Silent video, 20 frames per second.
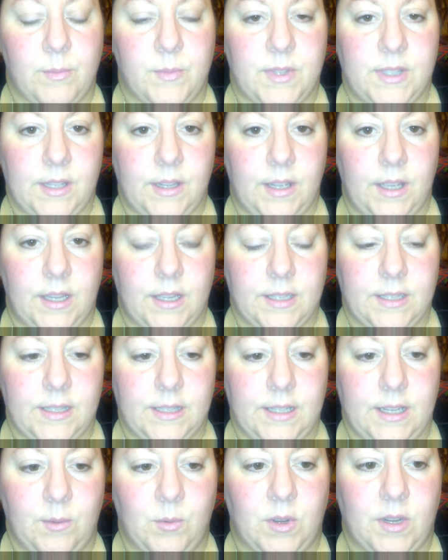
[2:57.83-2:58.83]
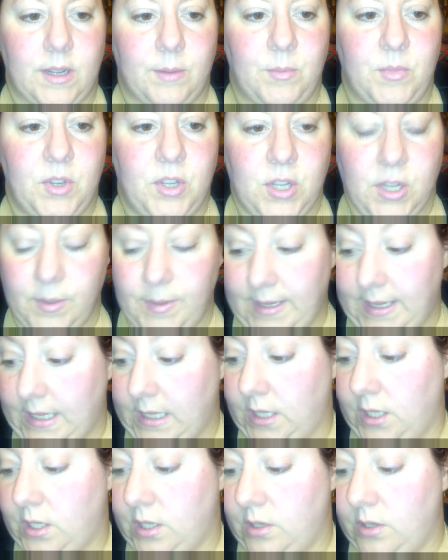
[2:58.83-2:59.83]
so you can see what I'm
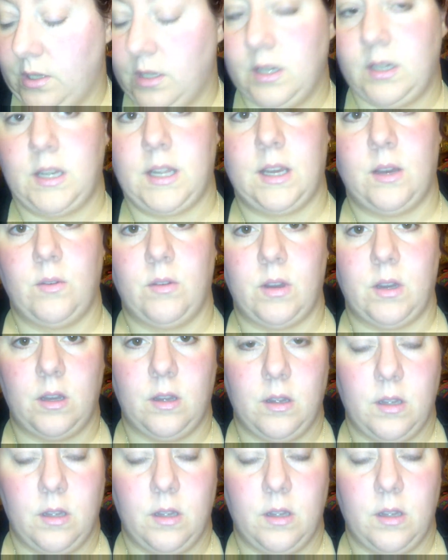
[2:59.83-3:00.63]
doing. Now,